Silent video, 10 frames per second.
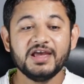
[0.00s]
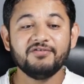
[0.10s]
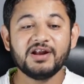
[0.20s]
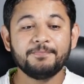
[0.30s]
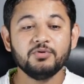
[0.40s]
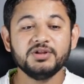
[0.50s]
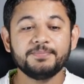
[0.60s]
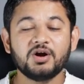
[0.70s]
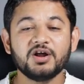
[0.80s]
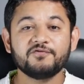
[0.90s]
Even I pull the
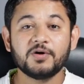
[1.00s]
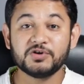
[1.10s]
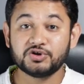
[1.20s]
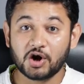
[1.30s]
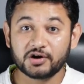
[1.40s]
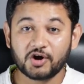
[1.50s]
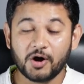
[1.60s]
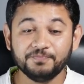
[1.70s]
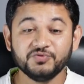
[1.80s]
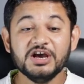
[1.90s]
product from the
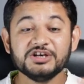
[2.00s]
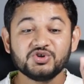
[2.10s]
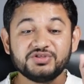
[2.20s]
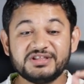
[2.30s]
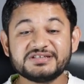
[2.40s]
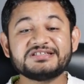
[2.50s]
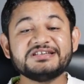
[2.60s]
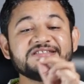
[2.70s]
.com. So this